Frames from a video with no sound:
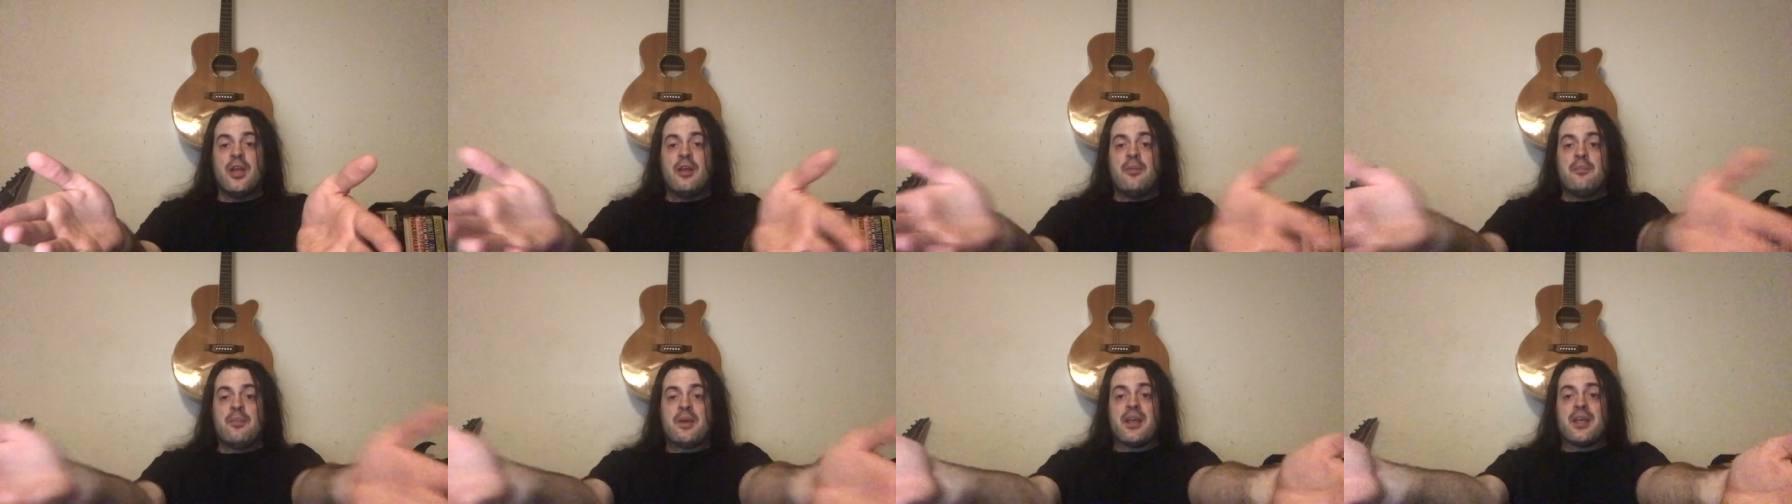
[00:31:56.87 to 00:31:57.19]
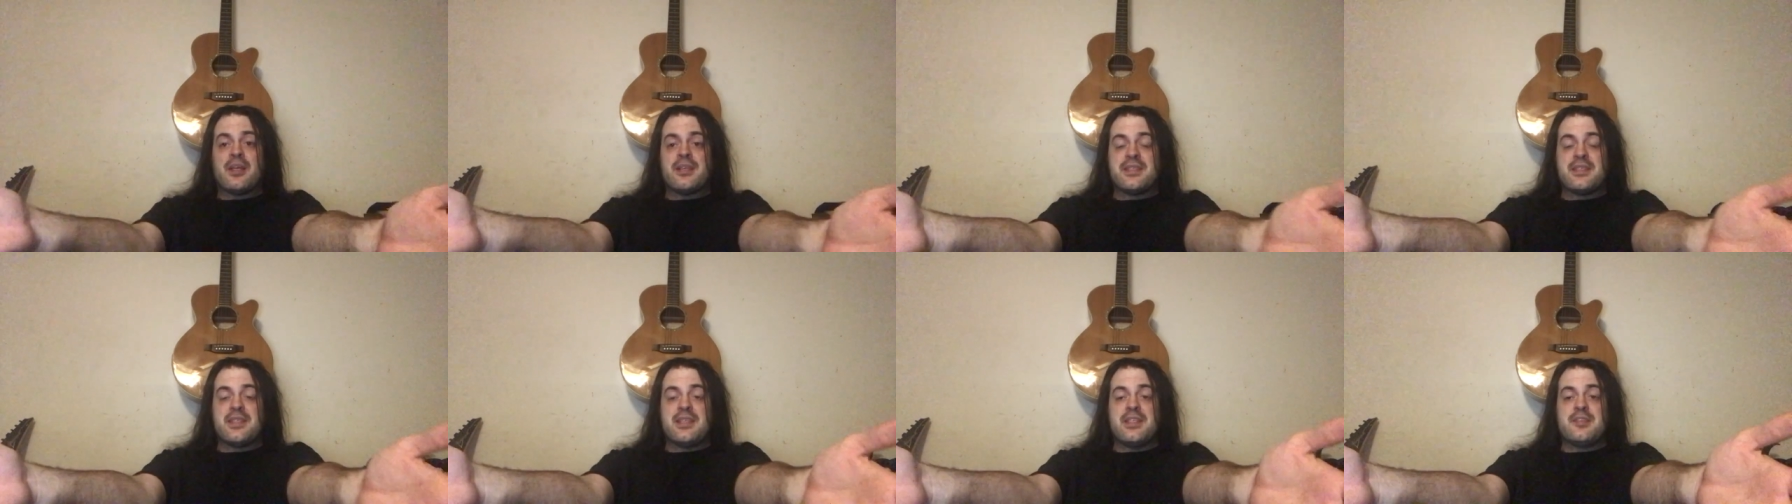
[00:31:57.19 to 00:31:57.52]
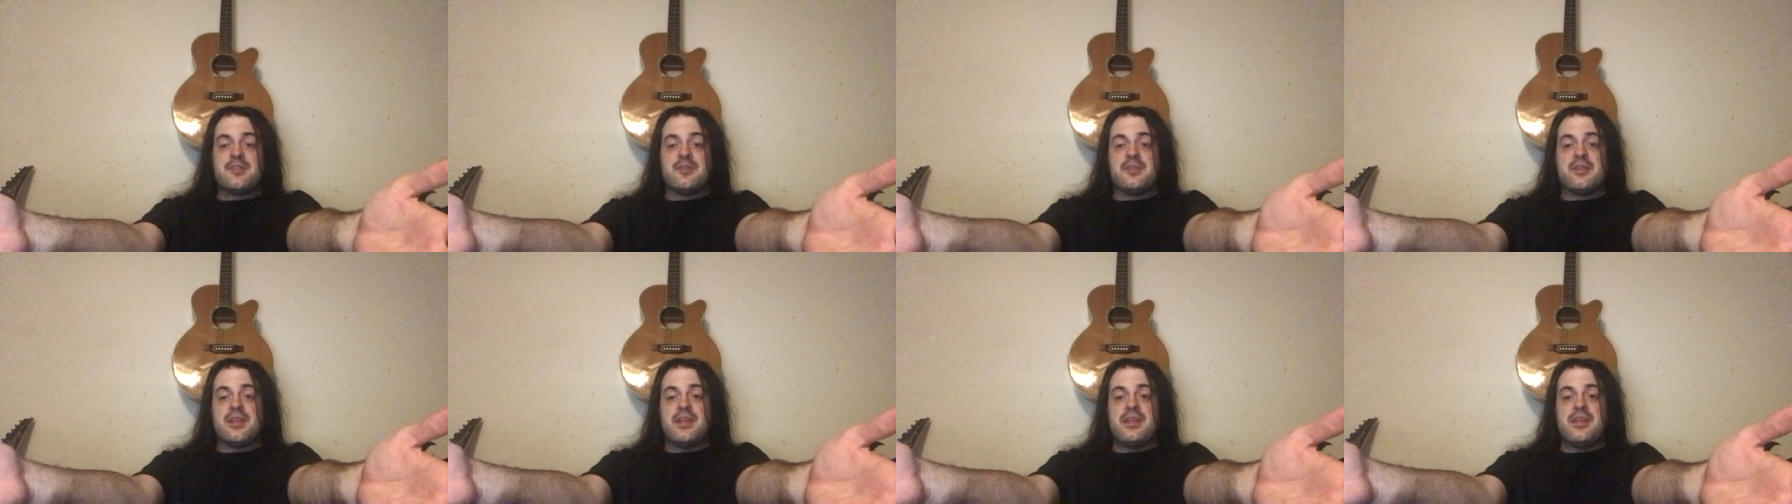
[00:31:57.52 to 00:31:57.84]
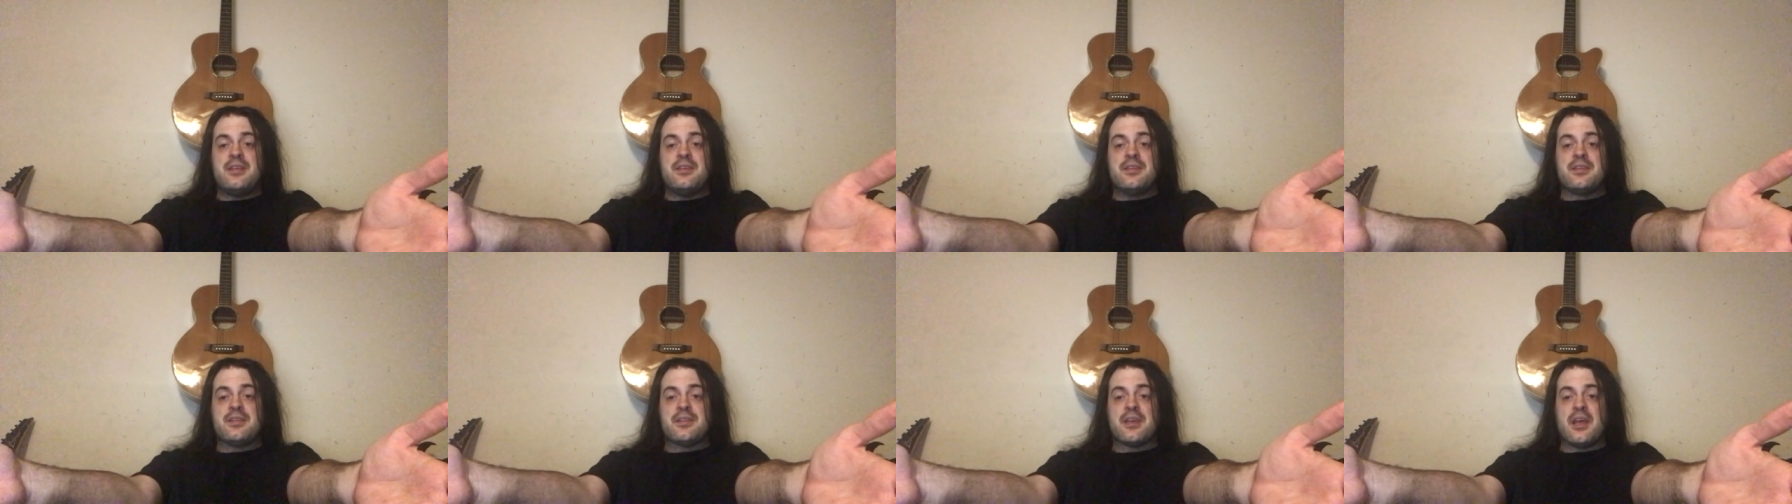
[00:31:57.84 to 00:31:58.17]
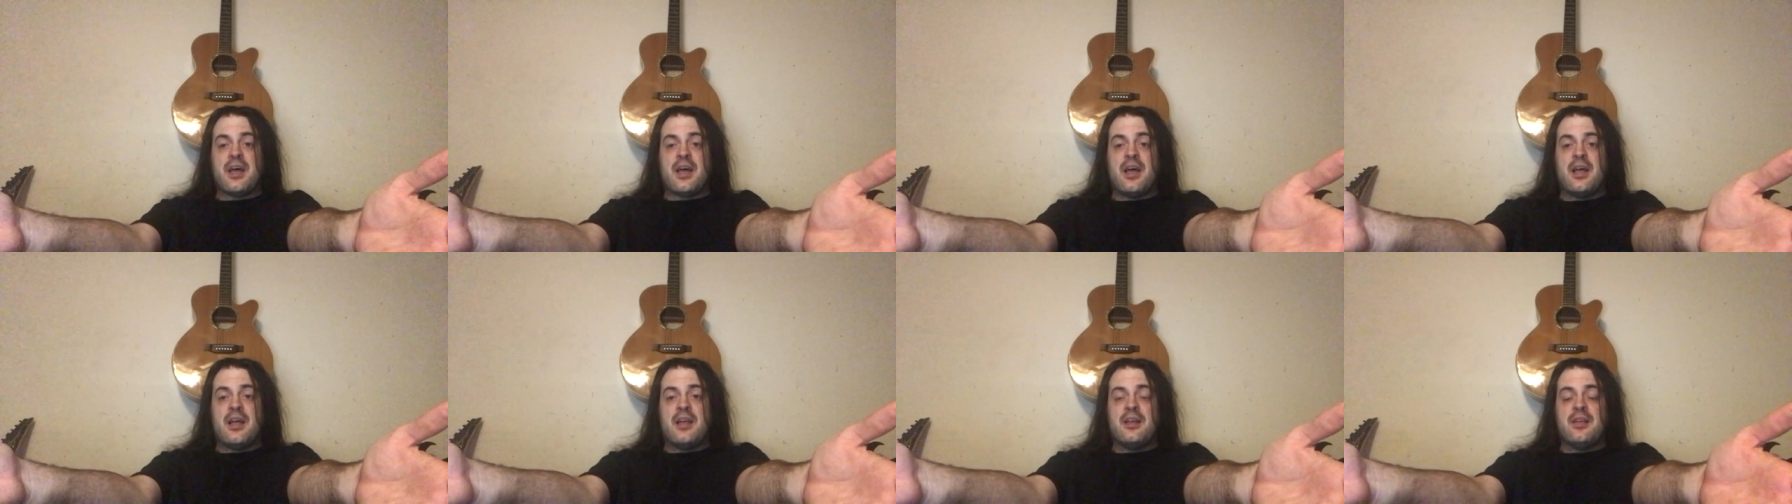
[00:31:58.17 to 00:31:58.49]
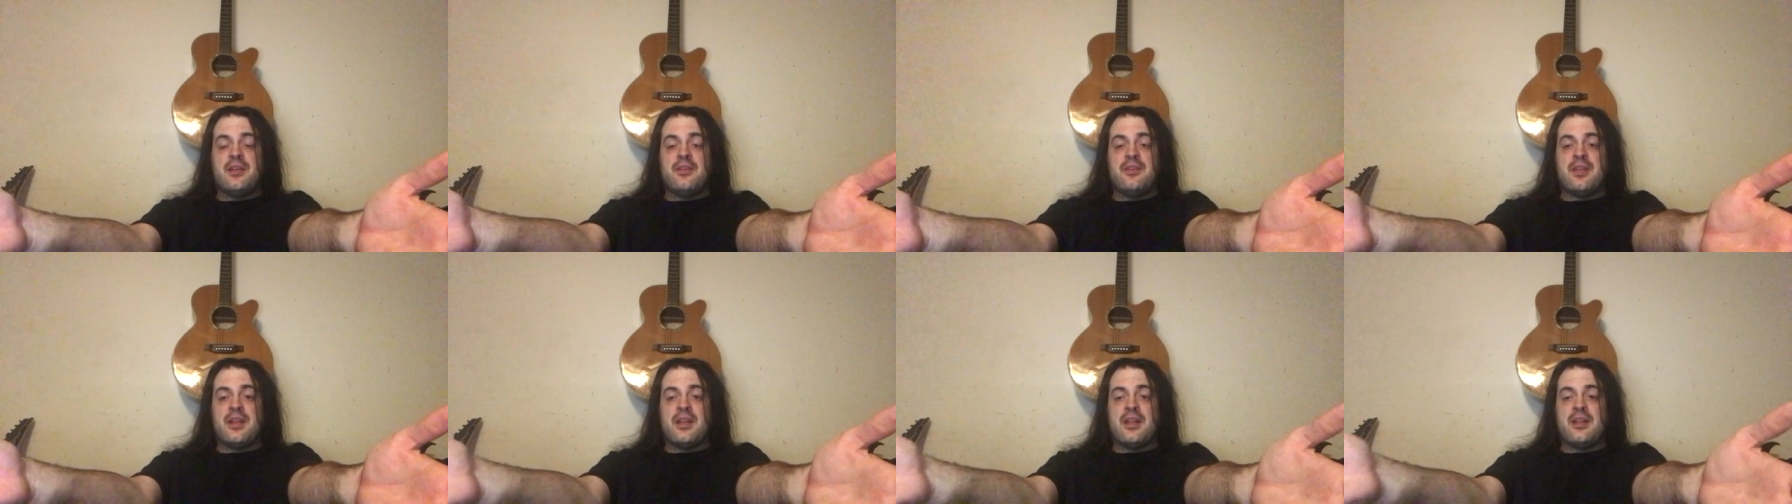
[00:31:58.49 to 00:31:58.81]
because these these uh,
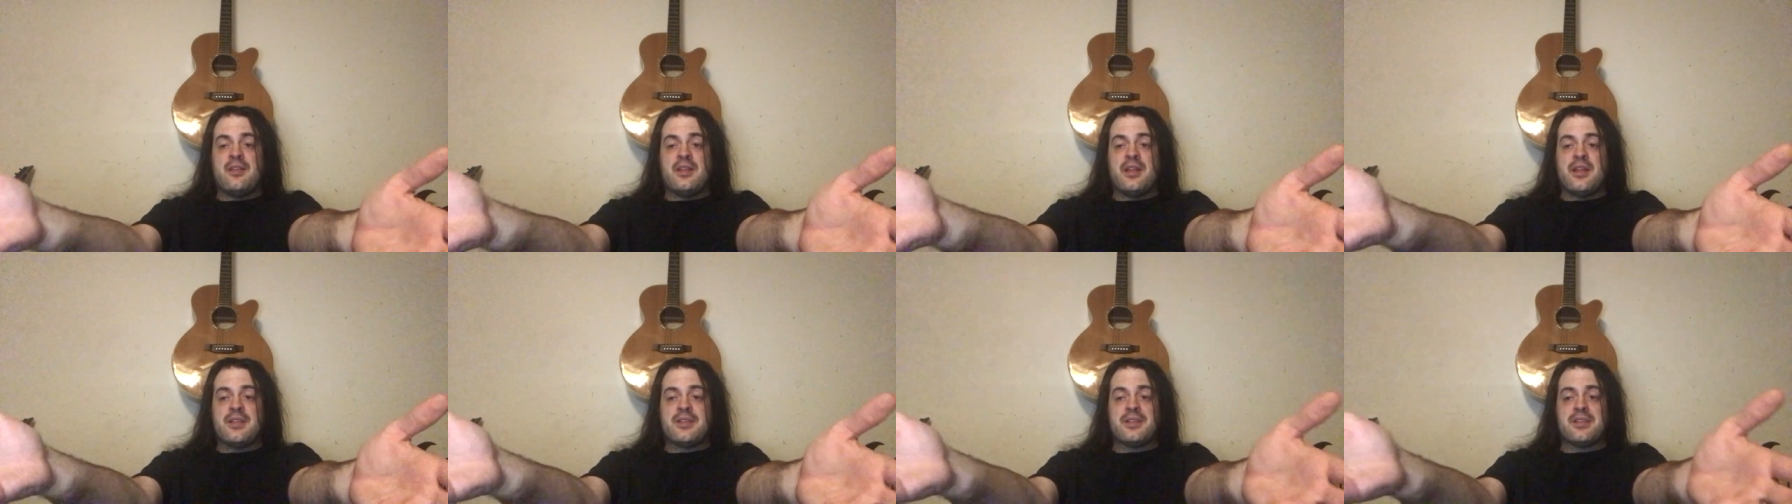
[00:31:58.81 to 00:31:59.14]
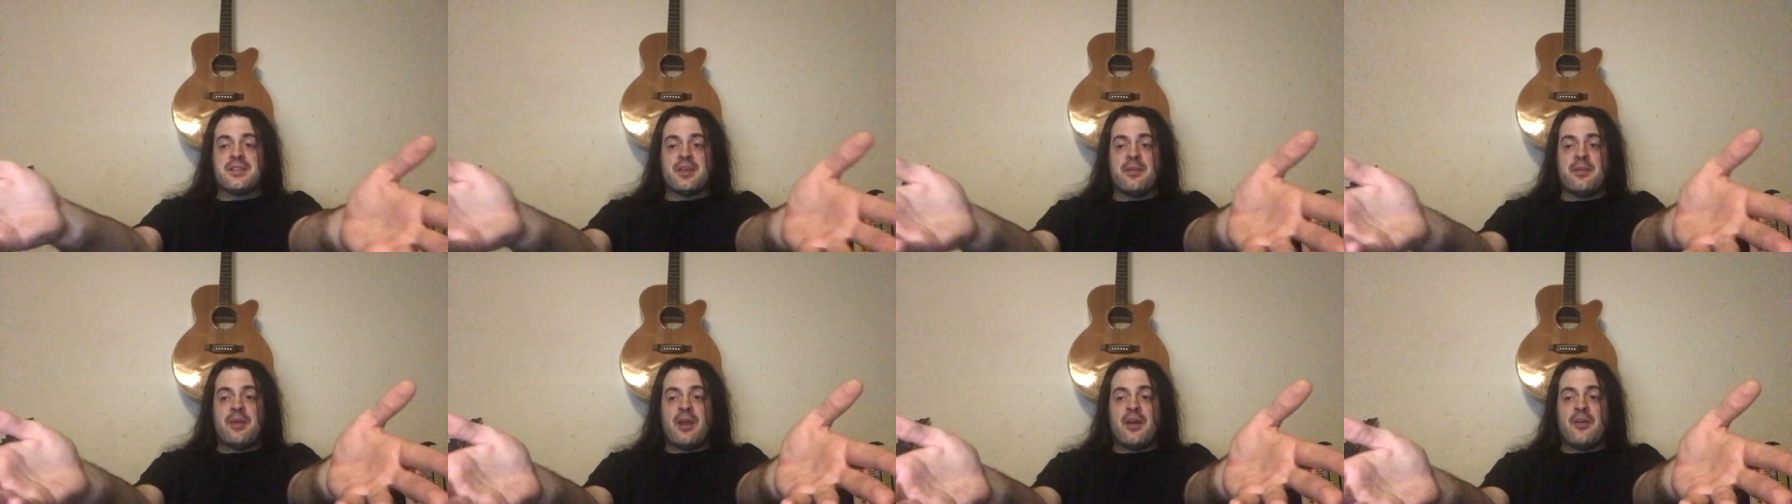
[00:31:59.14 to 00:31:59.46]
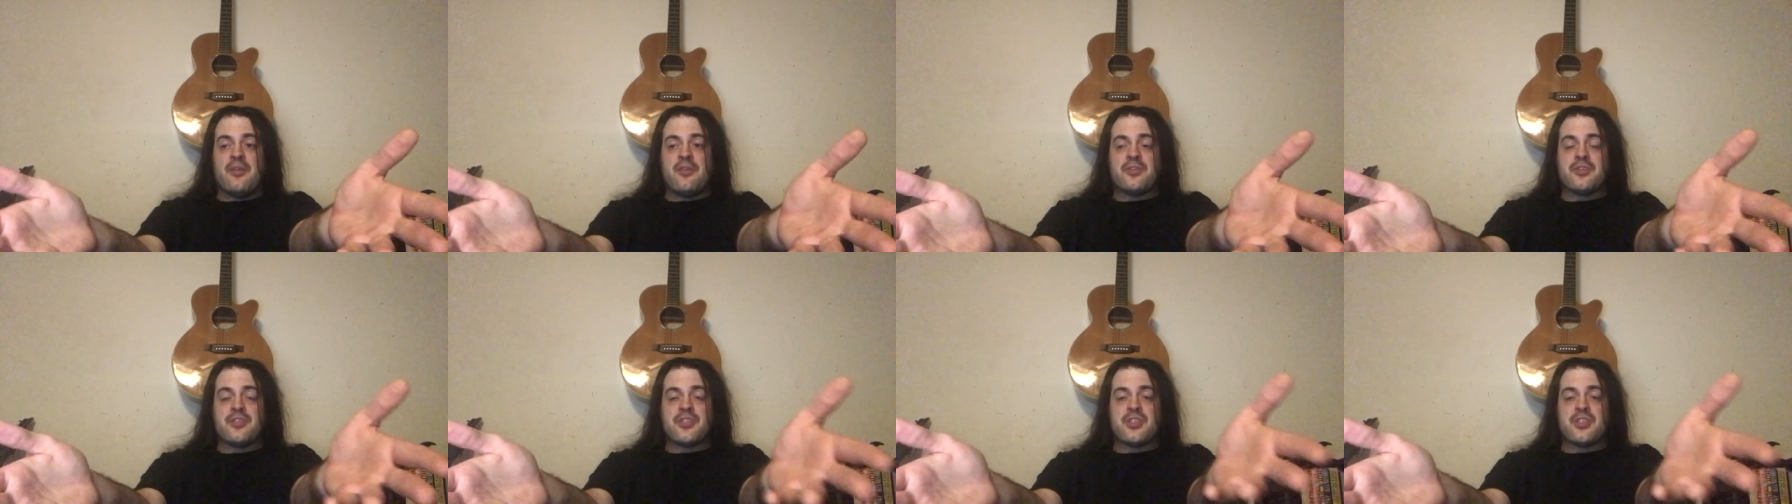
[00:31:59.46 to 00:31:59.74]
that it, that it's somehow there's